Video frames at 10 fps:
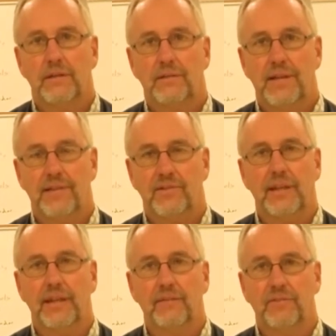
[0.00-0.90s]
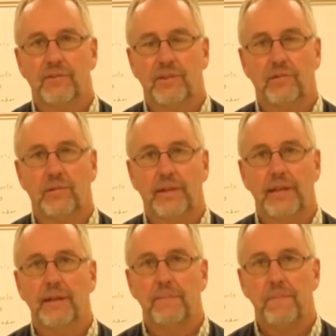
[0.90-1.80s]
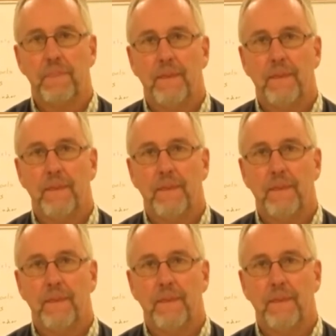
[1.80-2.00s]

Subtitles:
testing facility,